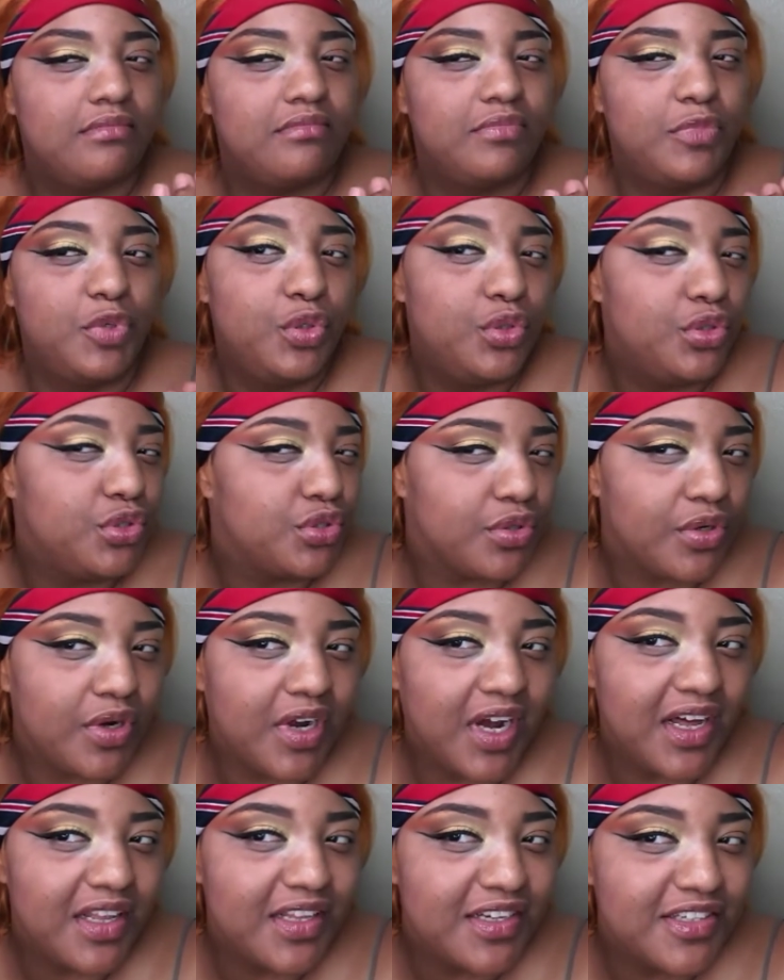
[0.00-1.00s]
neutral
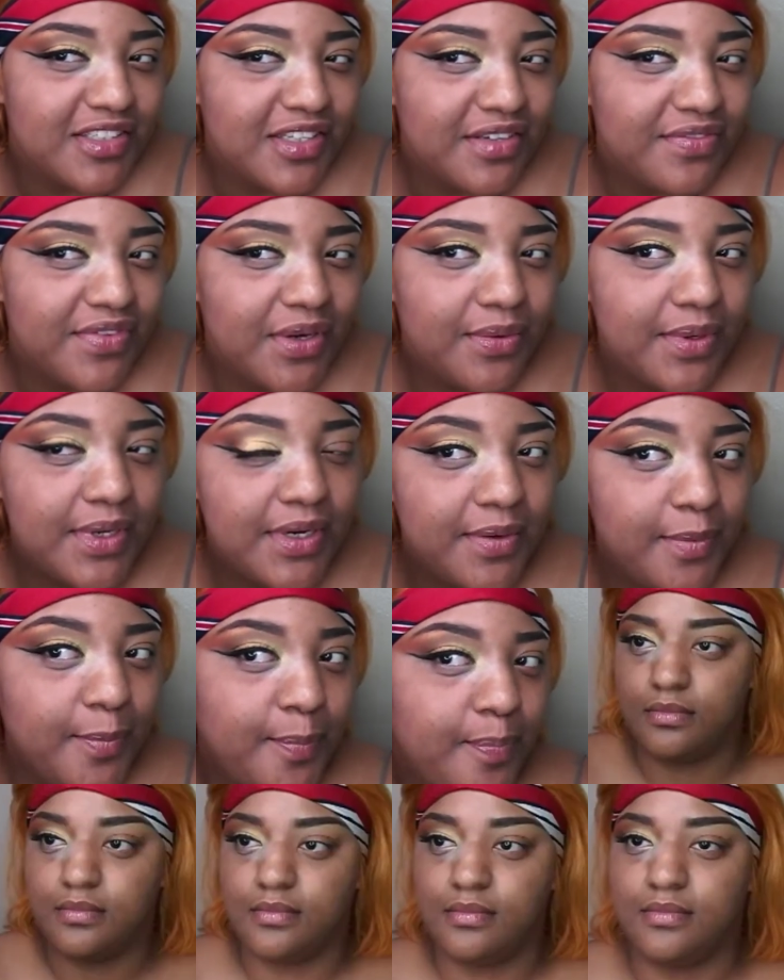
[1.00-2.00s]
colors, if you
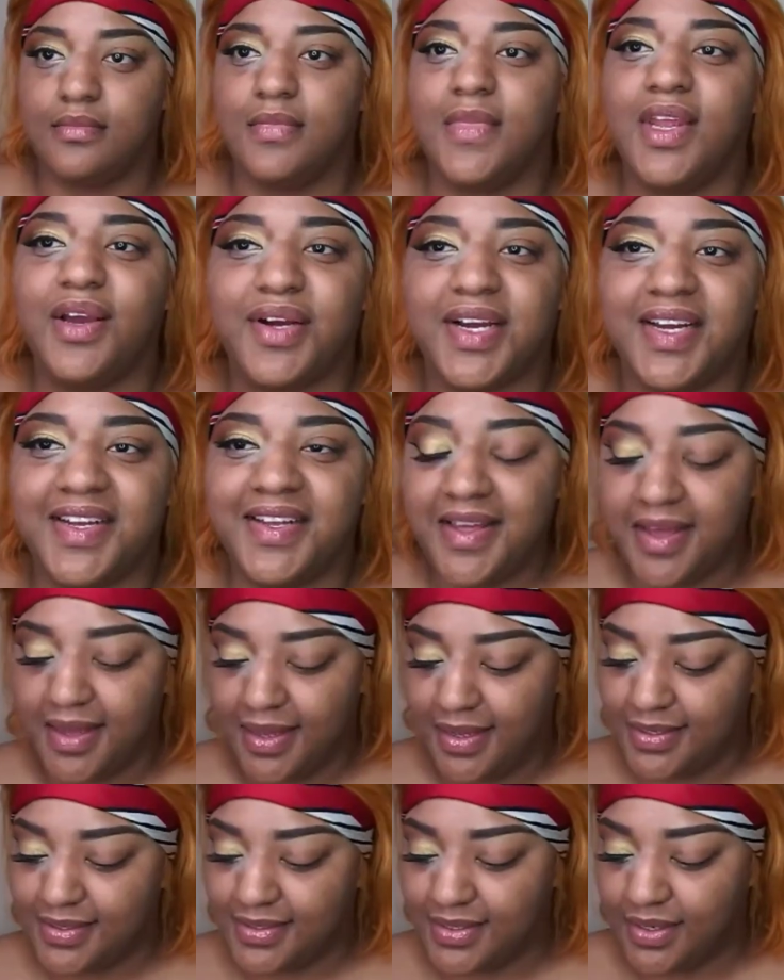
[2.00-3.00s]
will. Okay,
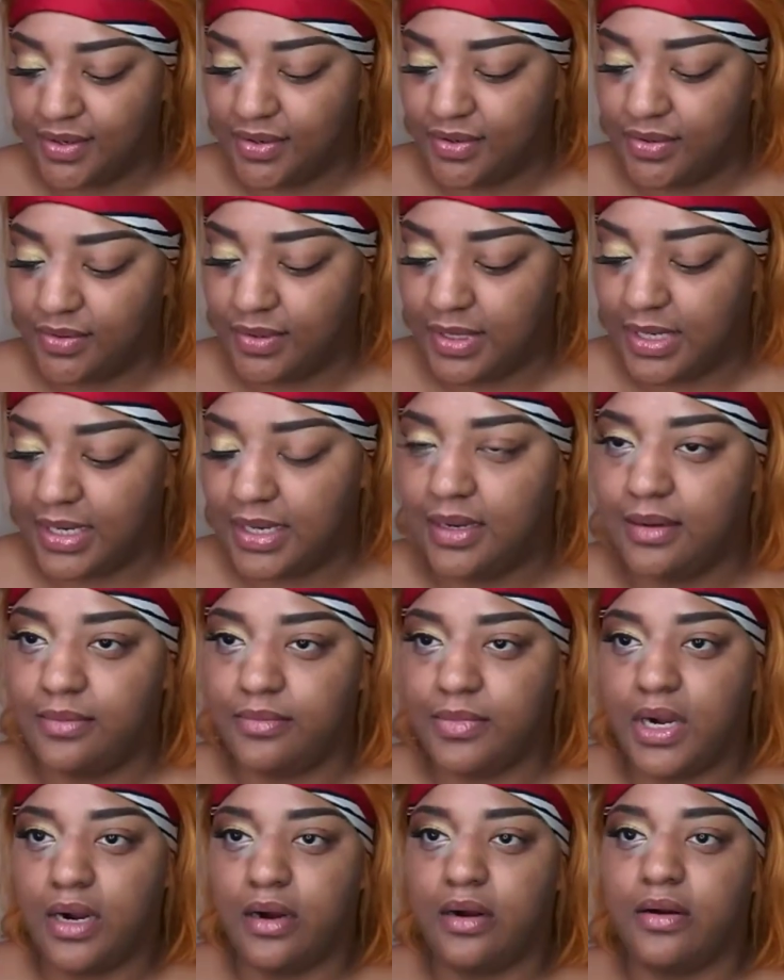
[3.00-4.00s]
so
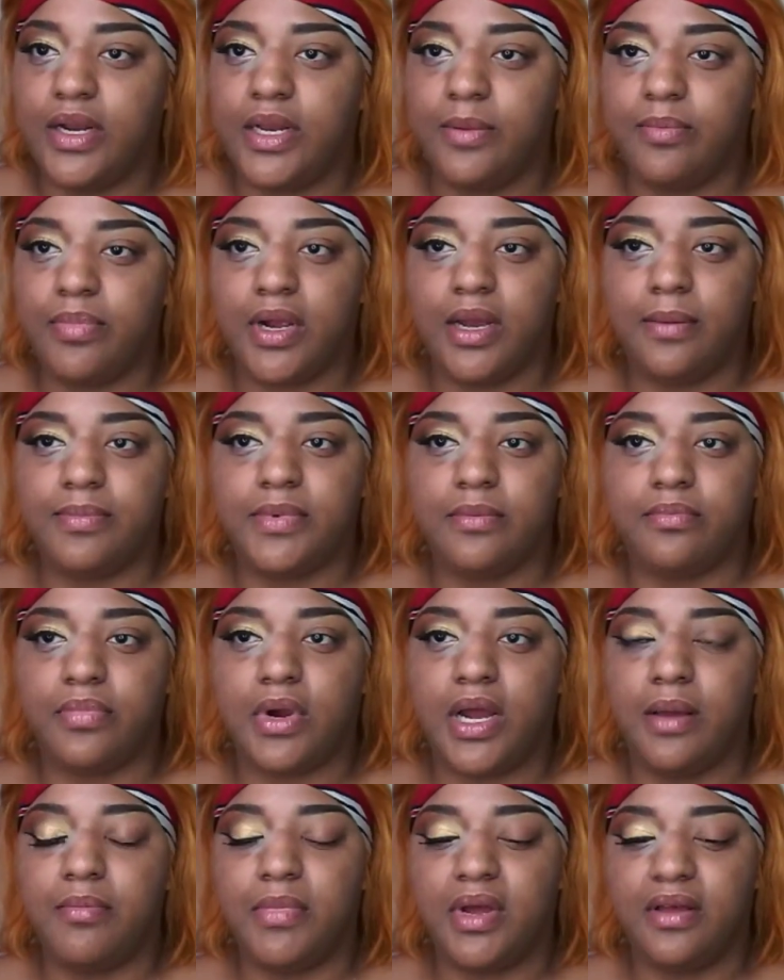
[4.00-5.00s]
I already prepped and
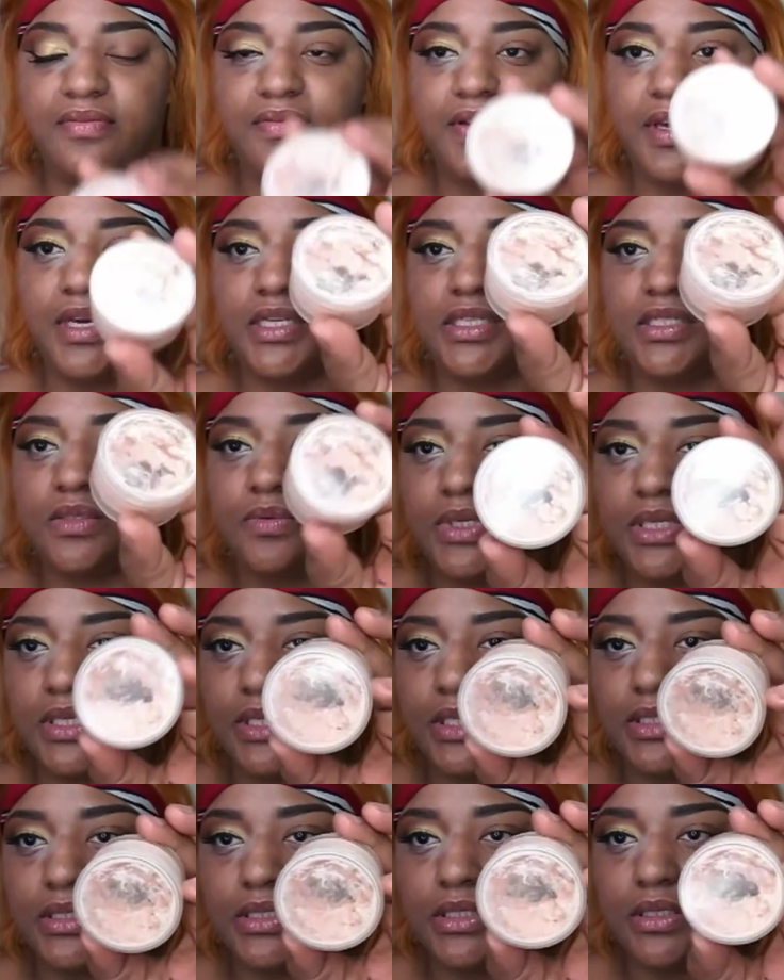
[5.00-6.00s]
primed my face with
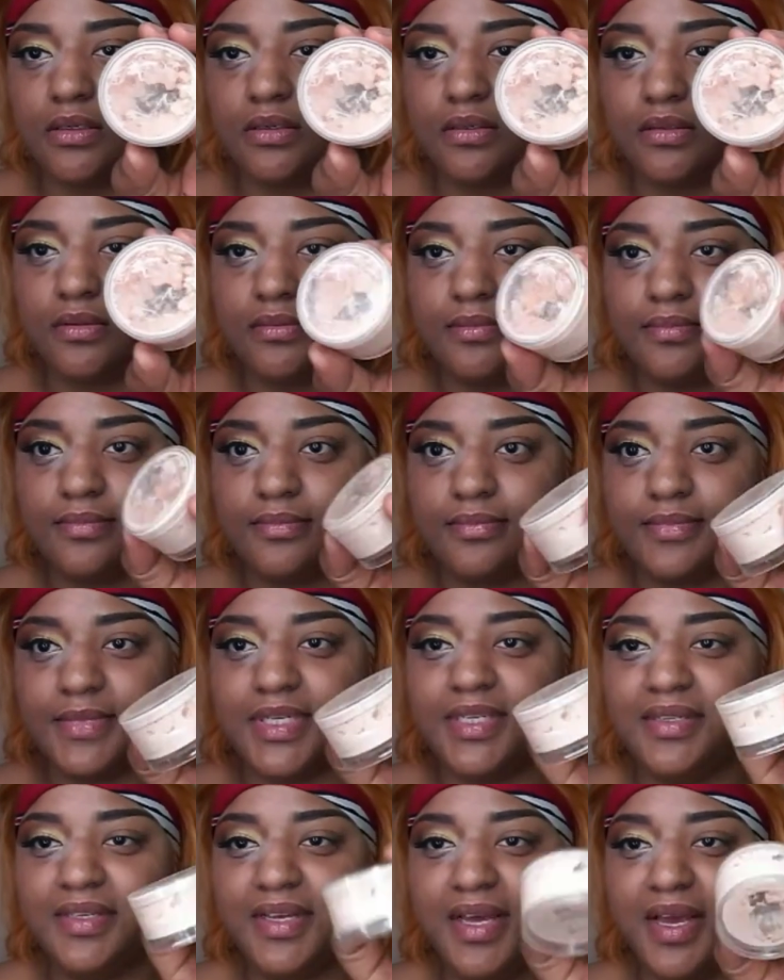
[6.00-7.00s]
this little
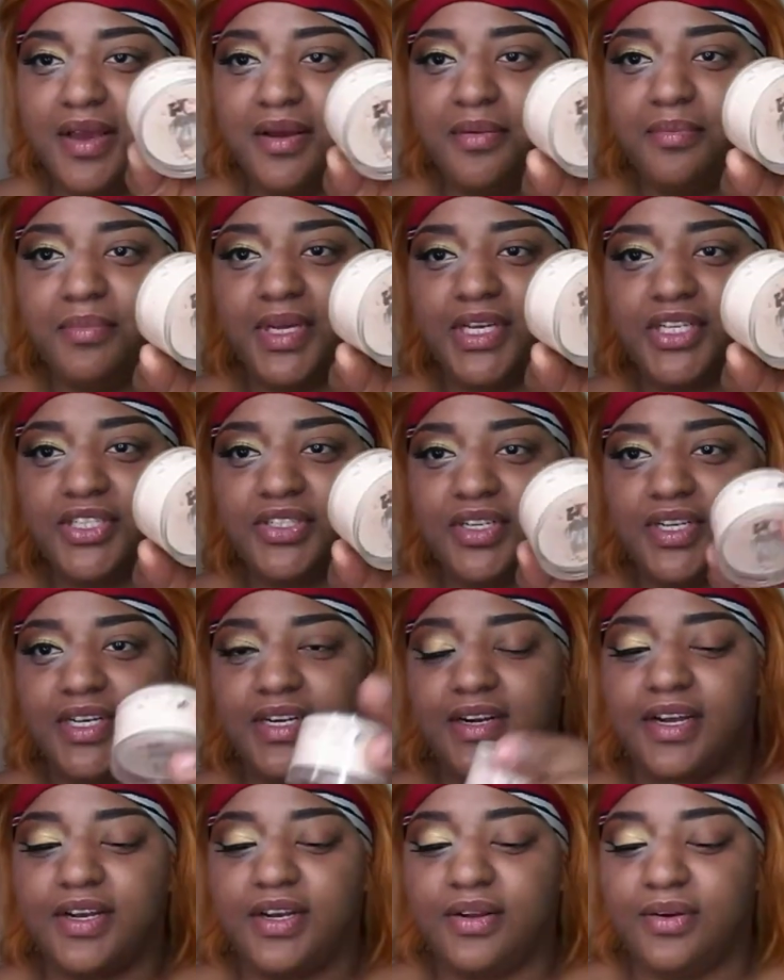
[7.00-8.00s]
mixture here.
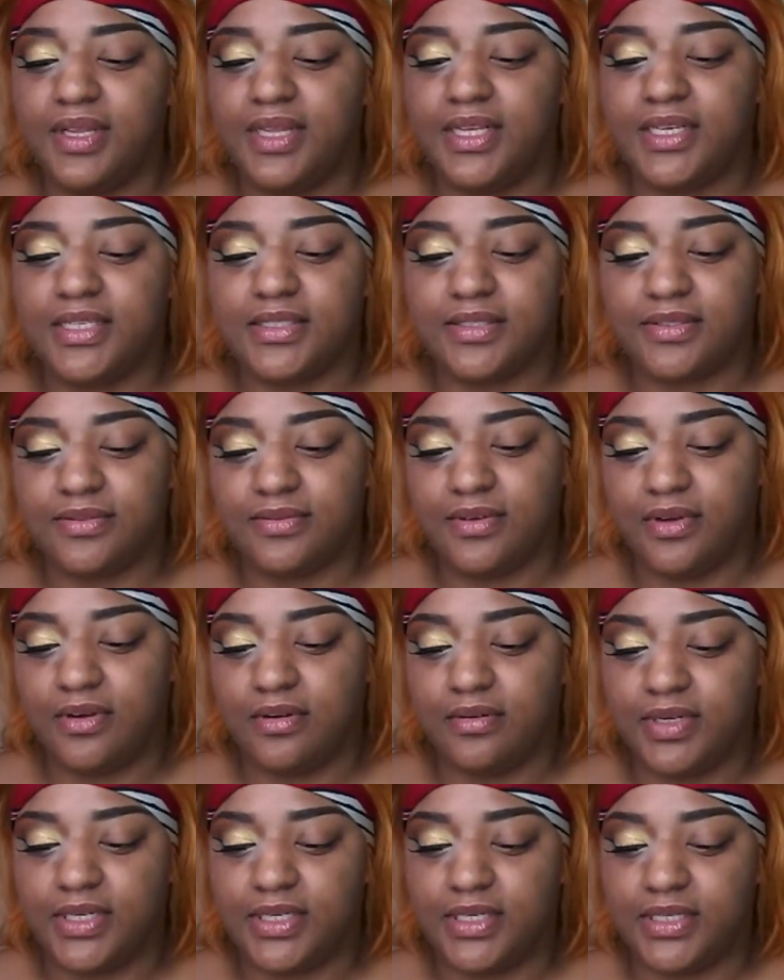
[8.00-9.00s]
I know it looks
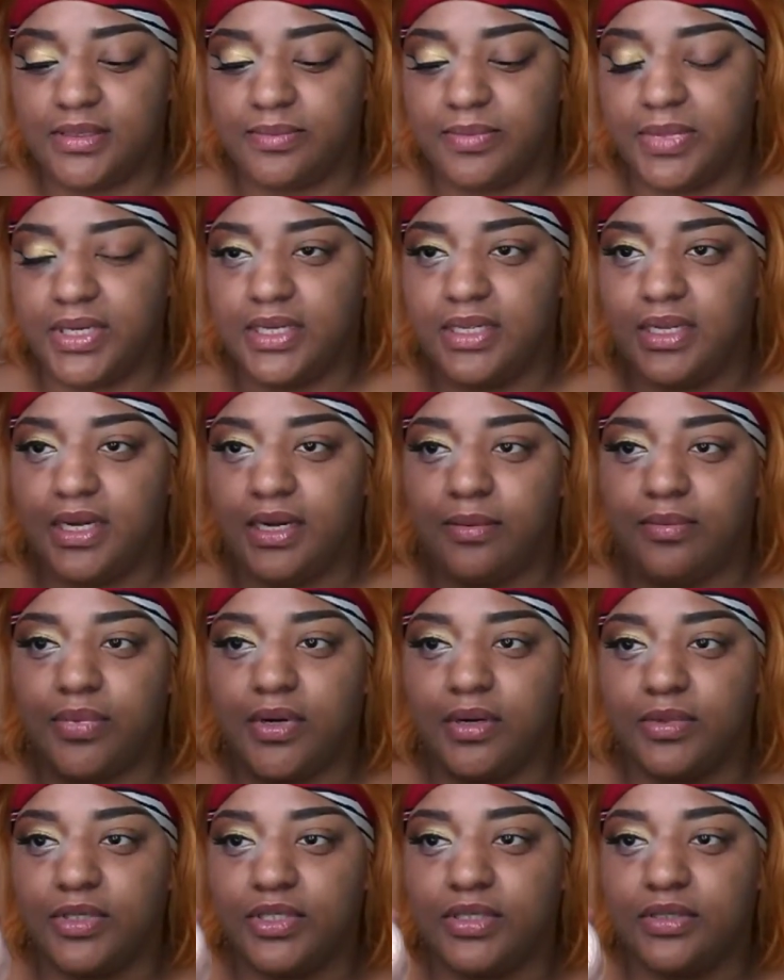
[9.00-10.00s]
horrendous, but I
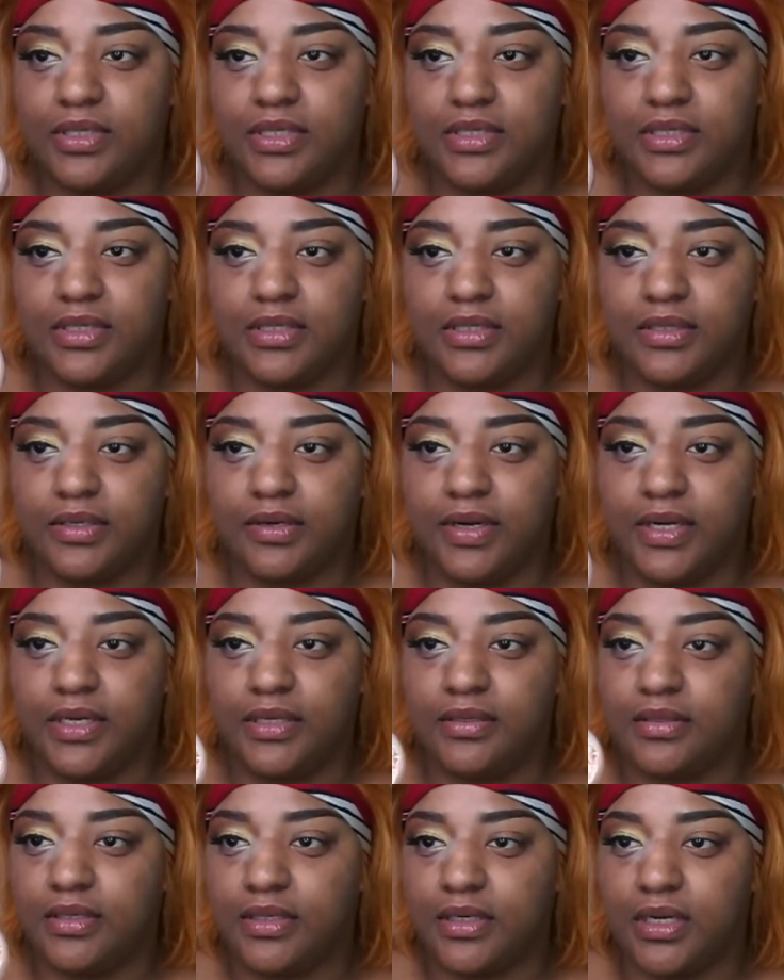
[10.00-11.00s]
promise you this is a
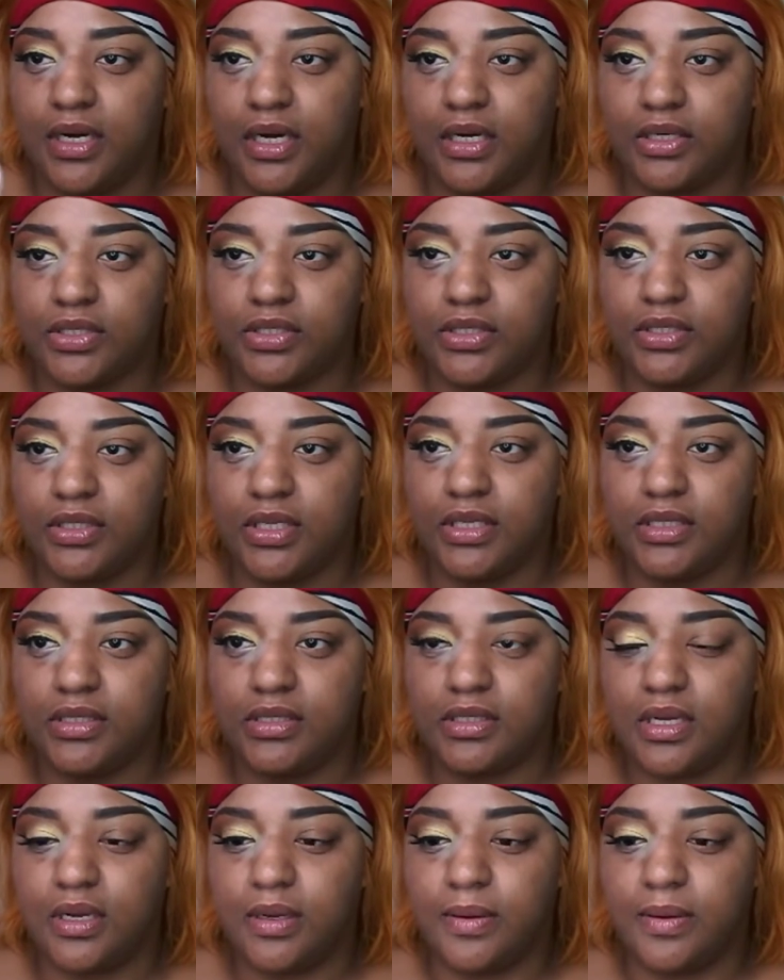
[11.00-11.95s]
great concoction. It's